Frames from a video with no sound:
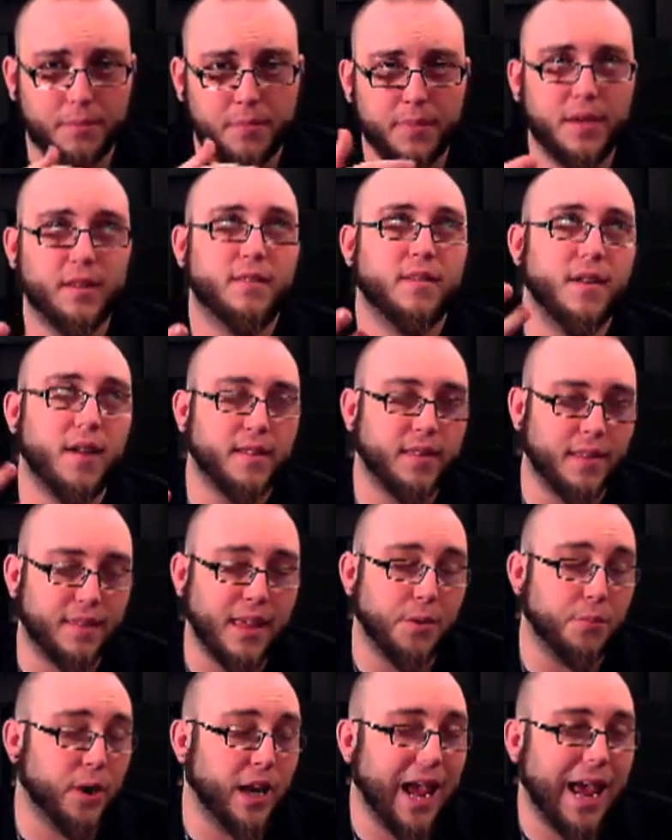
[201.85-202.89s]
It's not that
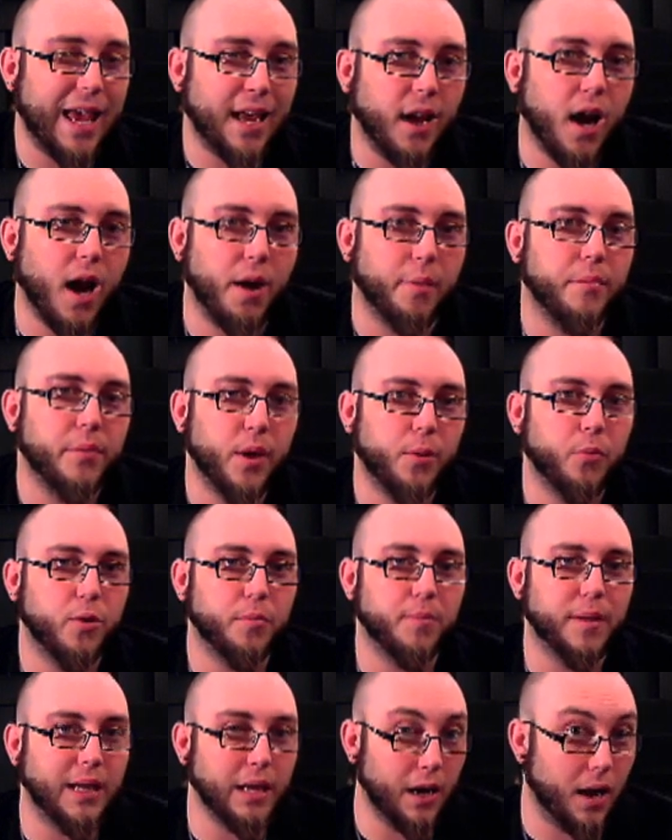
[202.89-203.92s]
they would hang up, they
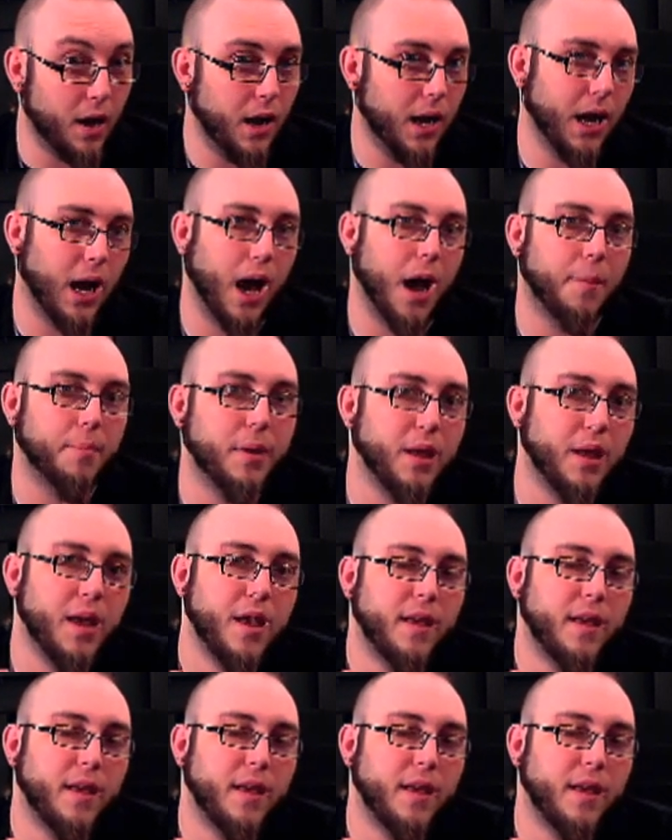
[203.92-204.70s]
would be hung up.